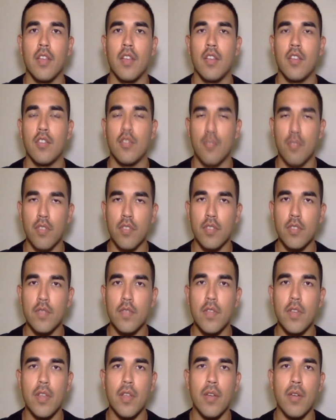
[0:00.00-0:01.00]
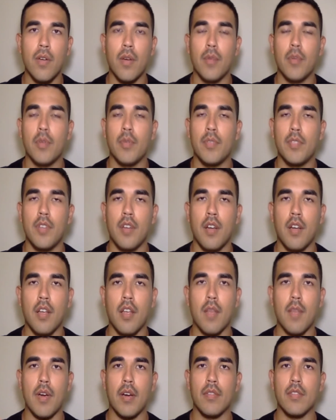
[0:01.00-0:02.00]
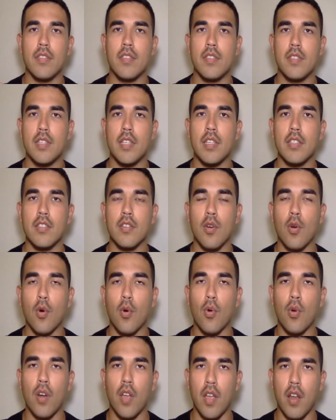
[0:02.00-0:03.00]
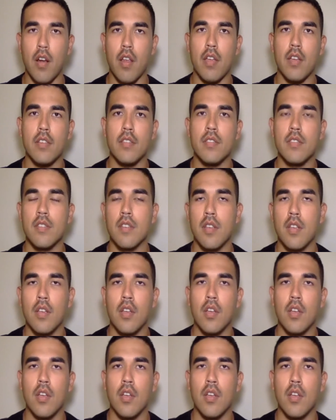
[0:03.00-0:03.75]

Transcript: During this video, I'm going to be talking about 6 core areas